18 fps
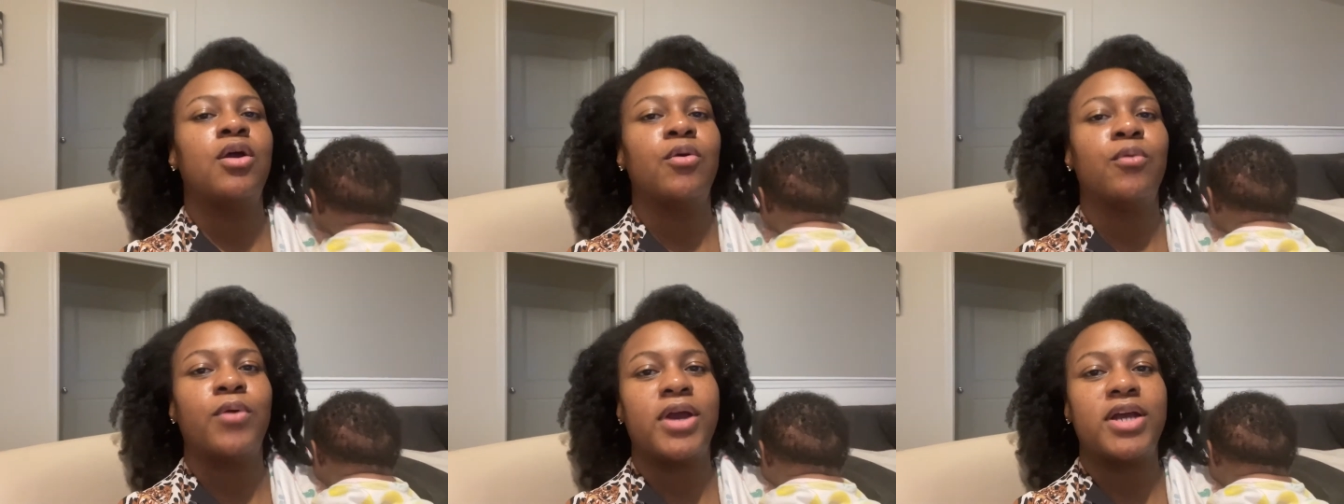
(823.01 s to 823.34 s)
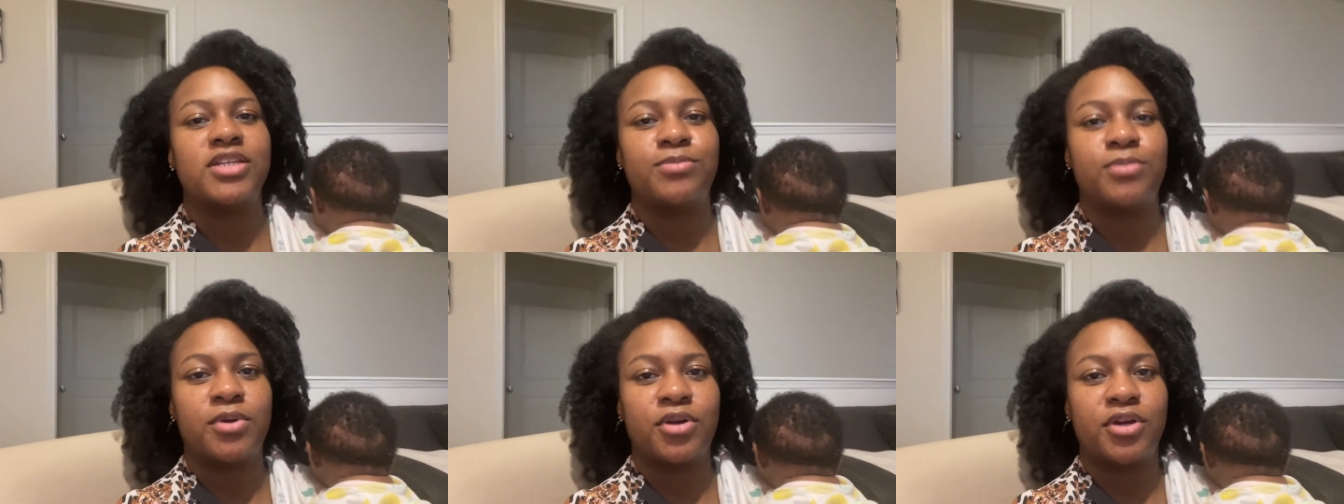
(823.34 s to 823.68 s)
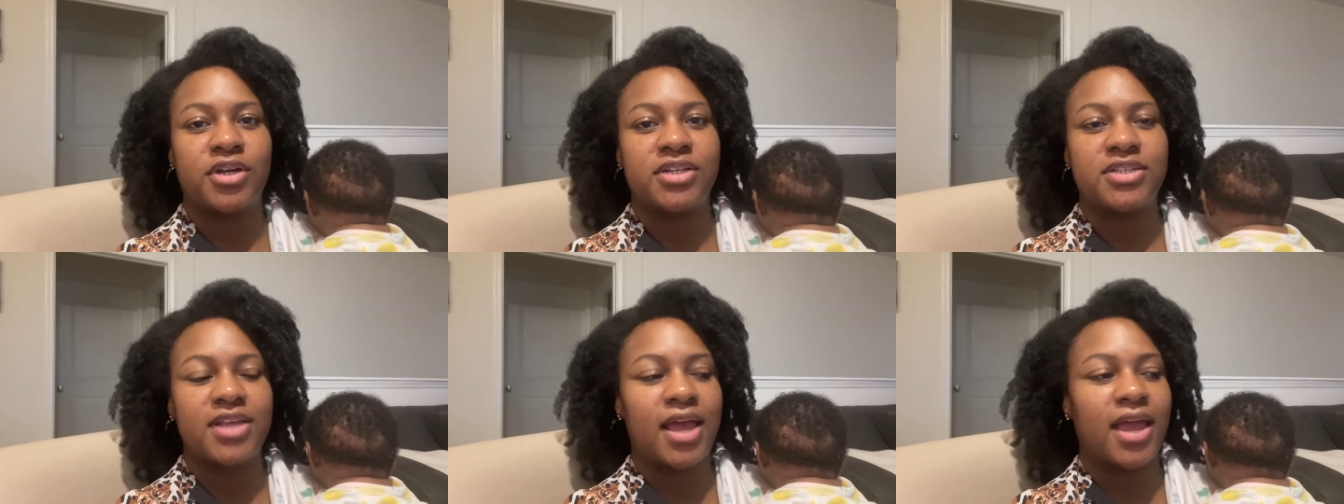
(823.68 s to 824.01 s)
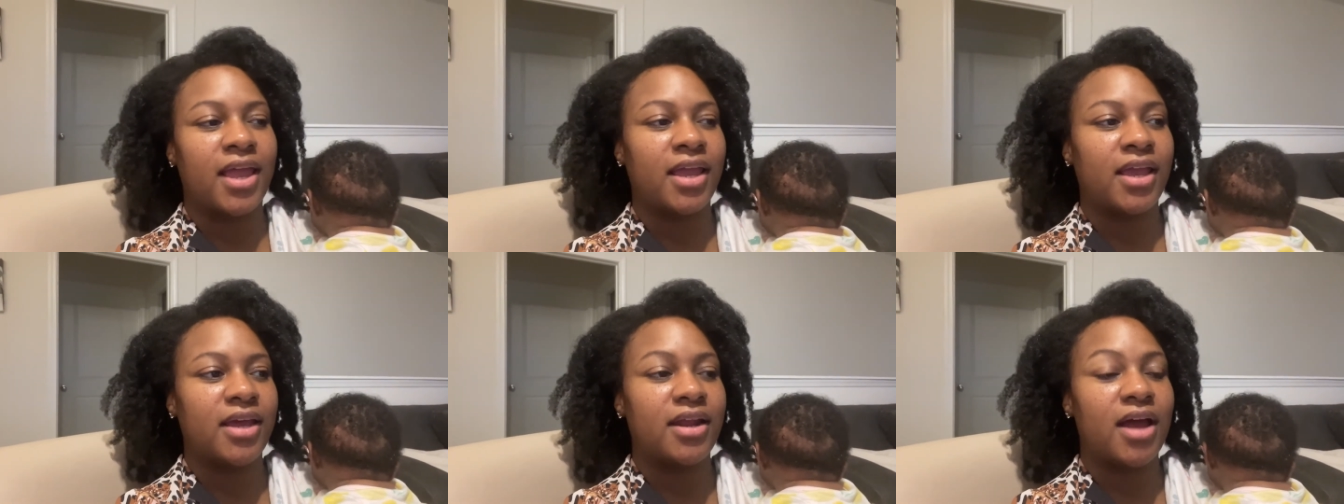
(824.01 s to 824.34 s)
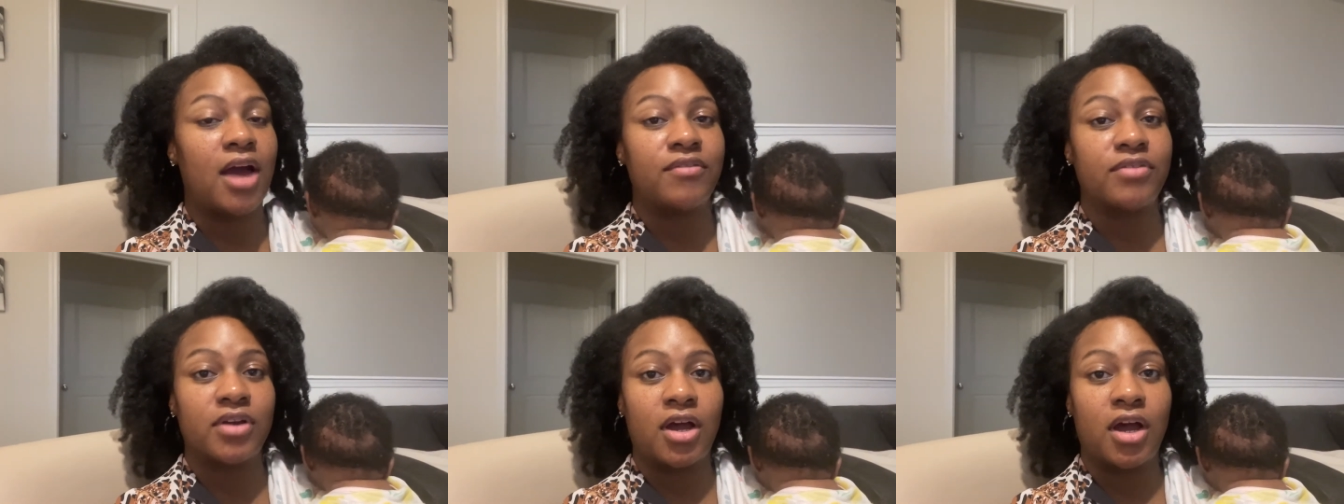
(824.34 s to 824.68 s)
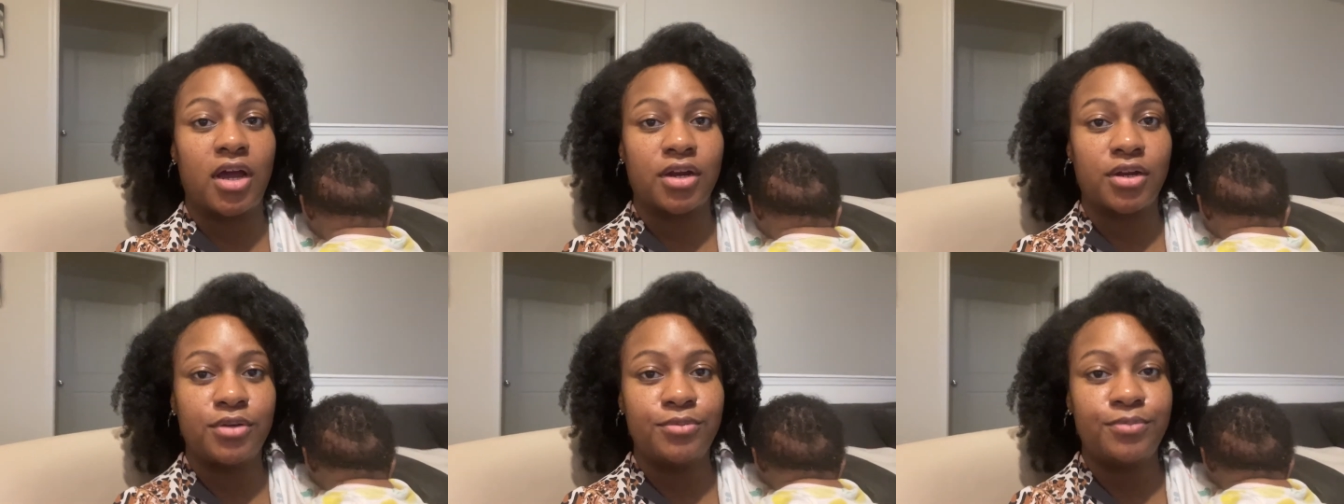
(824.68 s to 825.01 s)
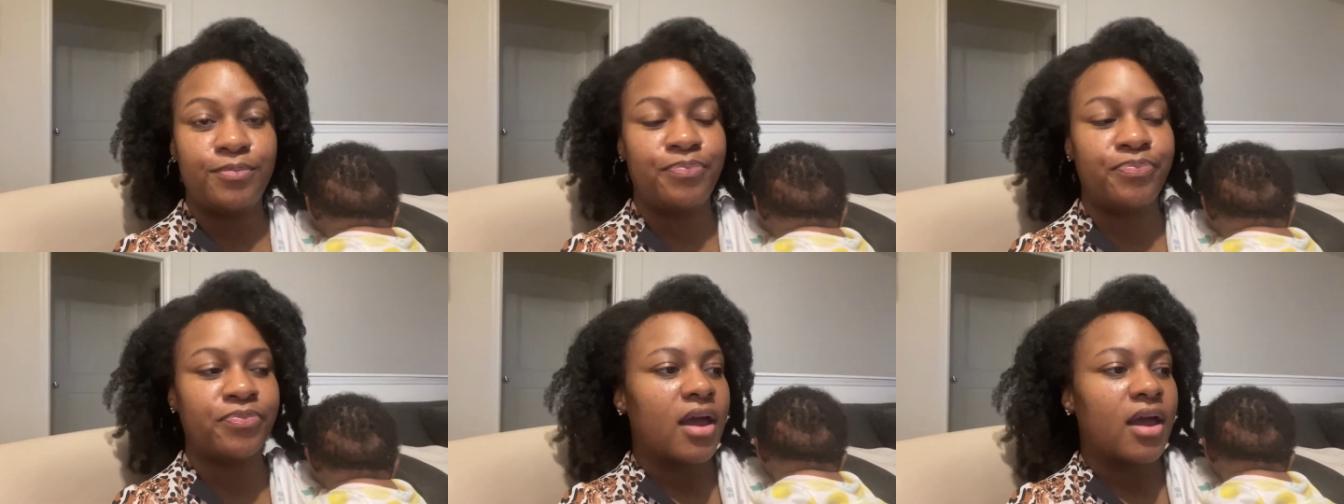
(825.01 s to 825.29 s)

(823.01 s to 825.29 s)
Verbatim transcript: raspberries, and avocado.